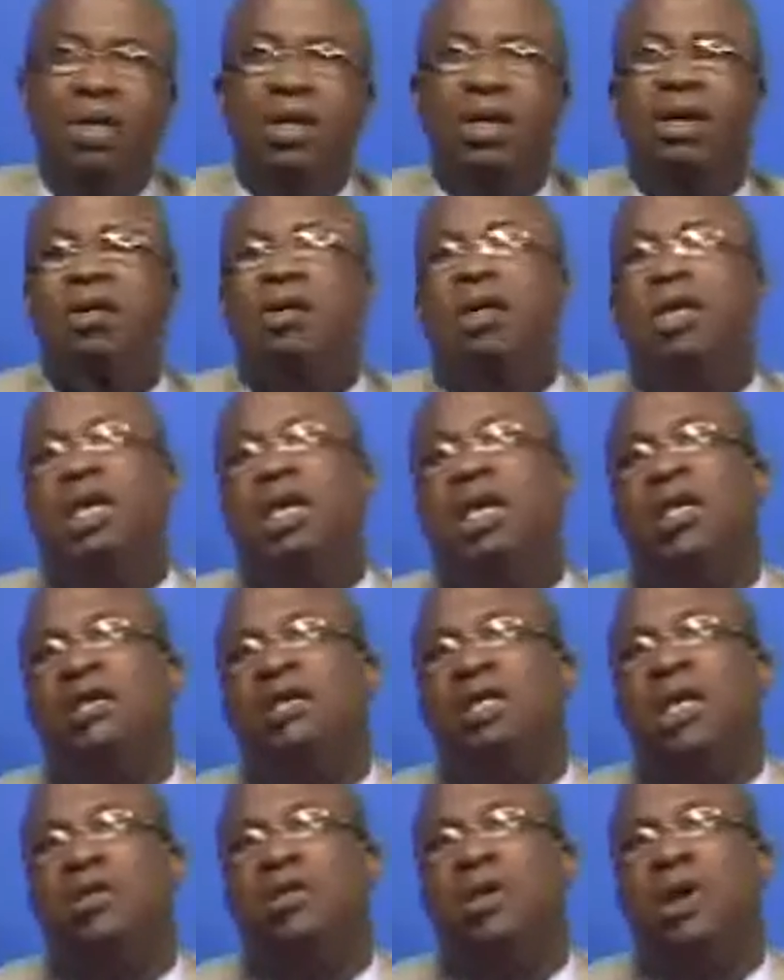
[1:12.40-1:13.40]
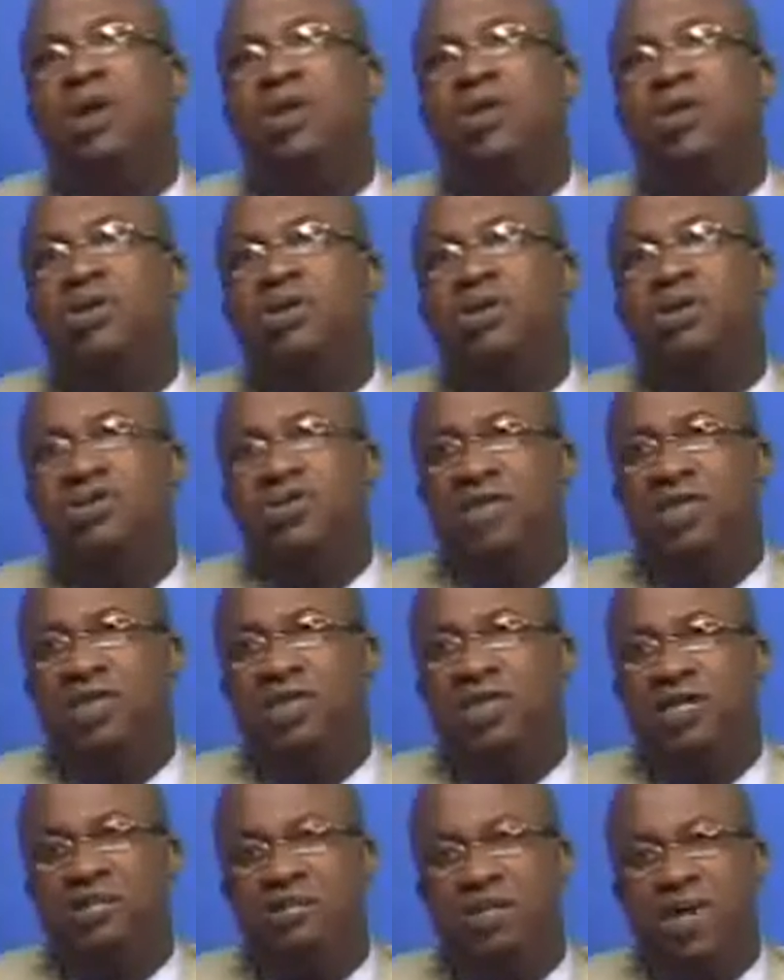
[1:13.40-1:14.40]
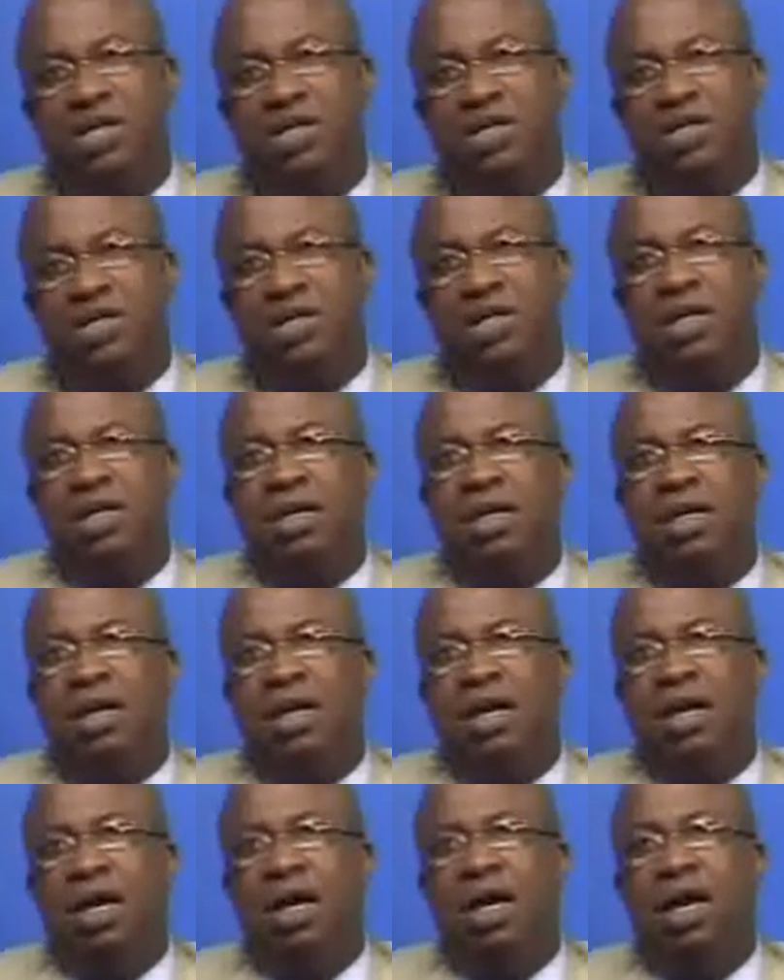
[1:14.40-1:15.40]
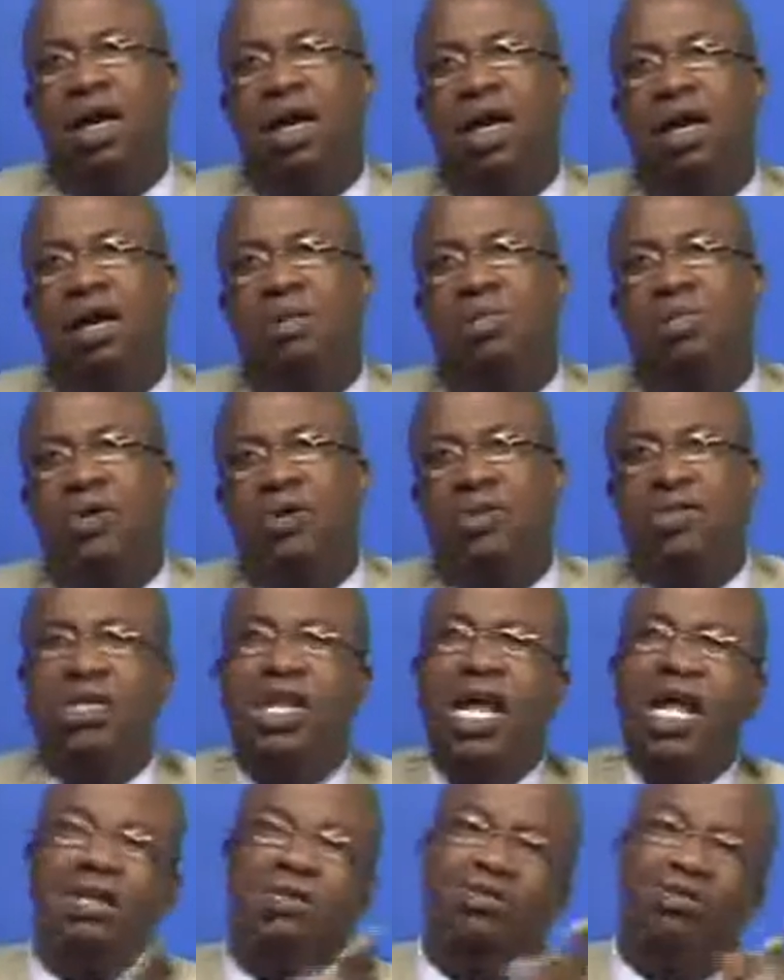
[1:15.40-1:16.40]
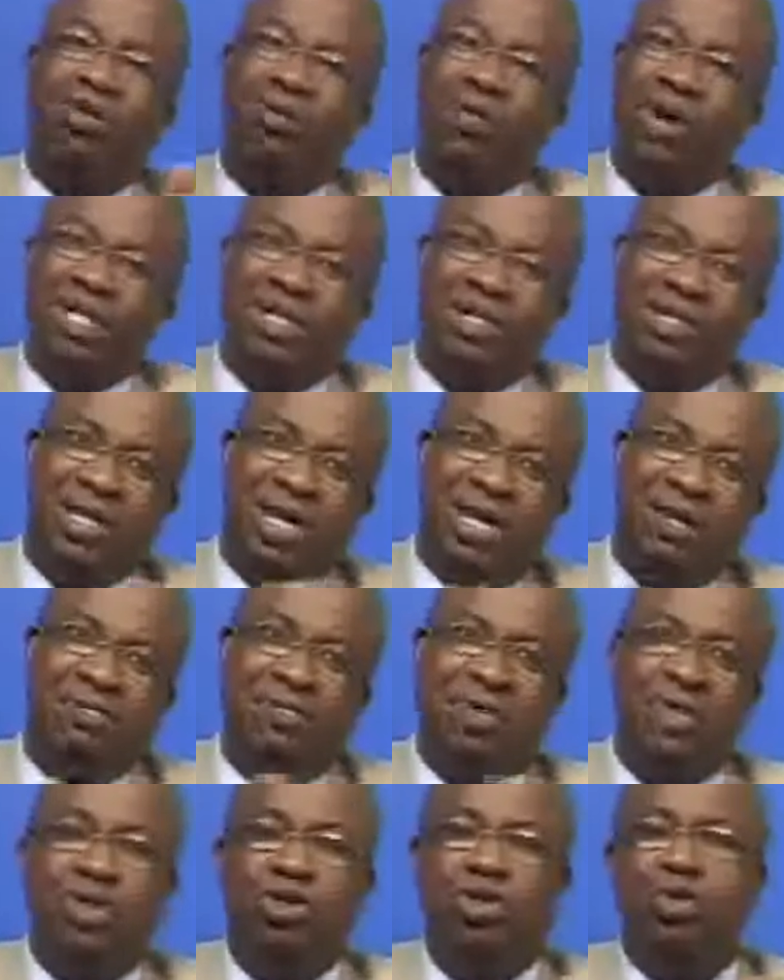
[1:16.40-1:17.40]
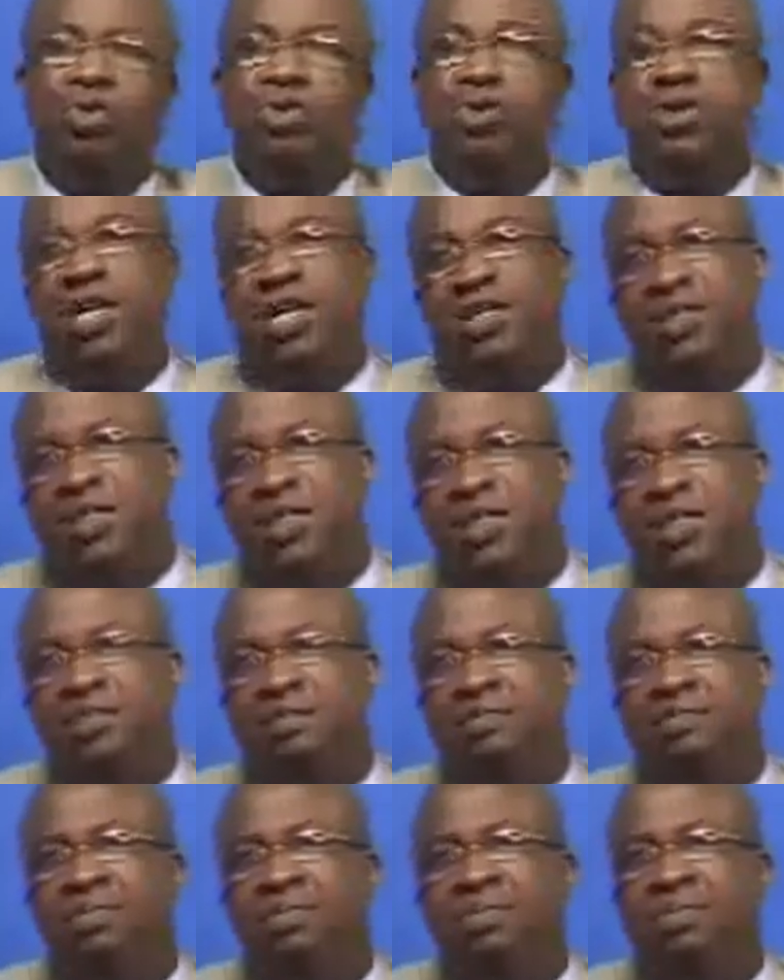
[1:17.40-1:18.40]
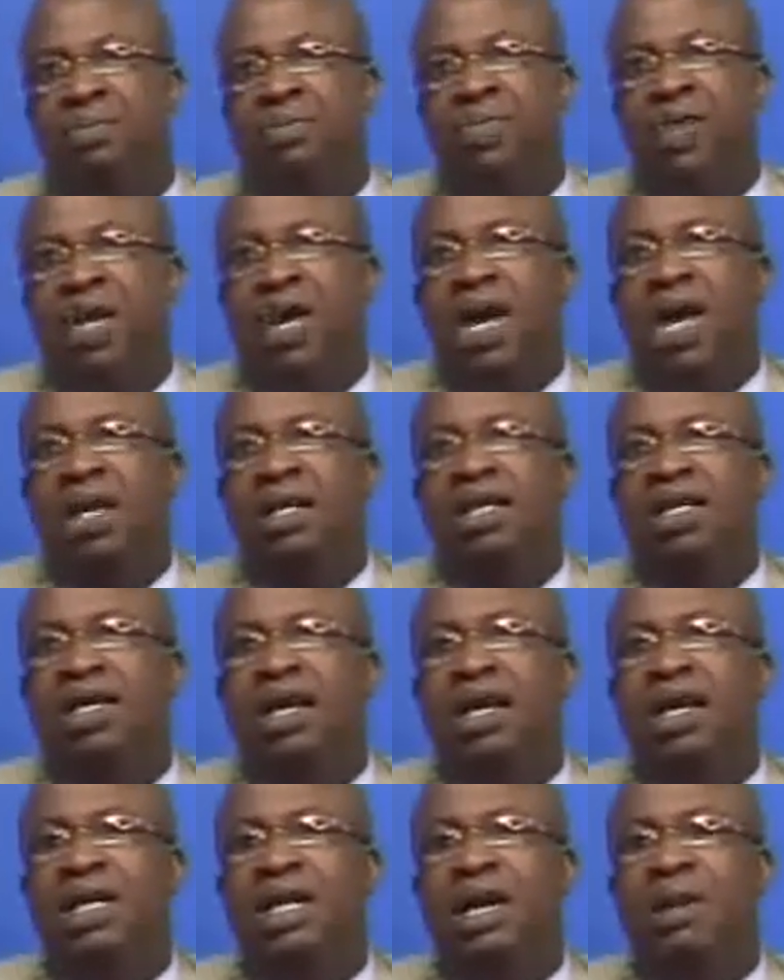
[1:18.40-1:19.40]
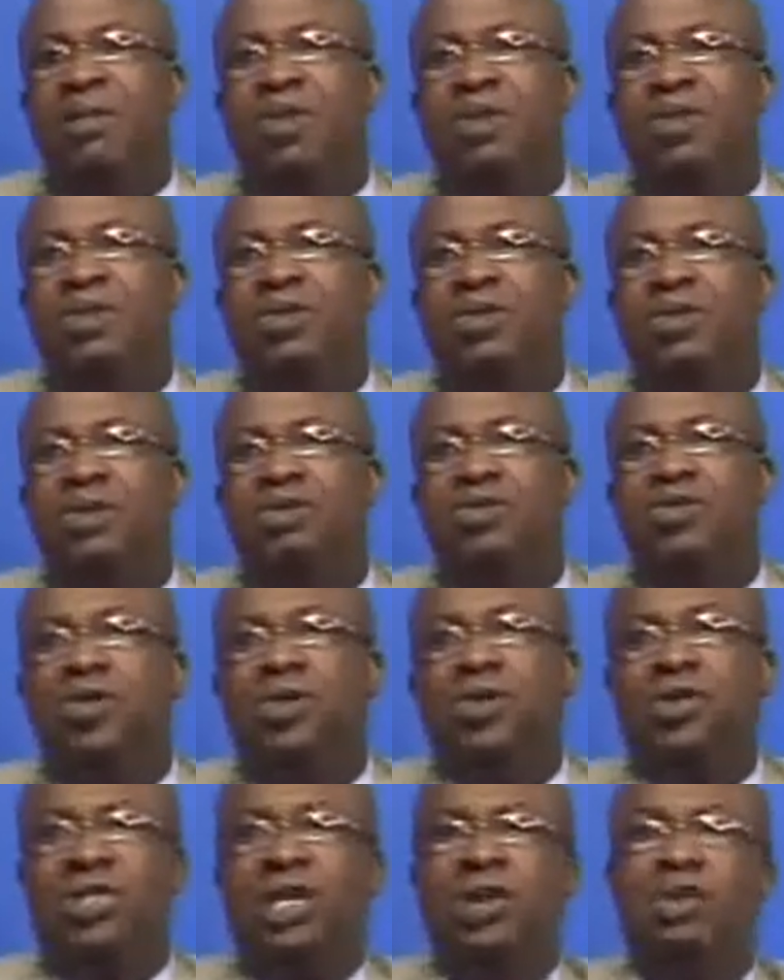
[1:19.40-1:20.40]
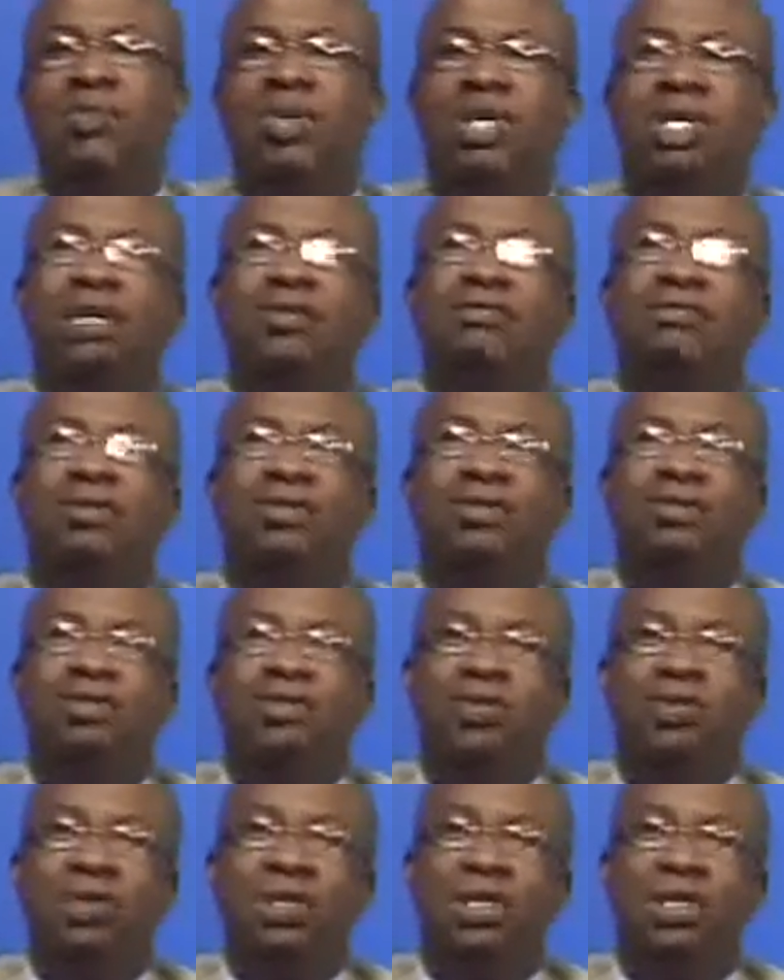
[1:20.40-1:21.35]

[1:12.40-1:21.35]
okay, that we're going to use for the treatment. Because it's like the raw material, we need to process it. And there must be some drugs that will be given to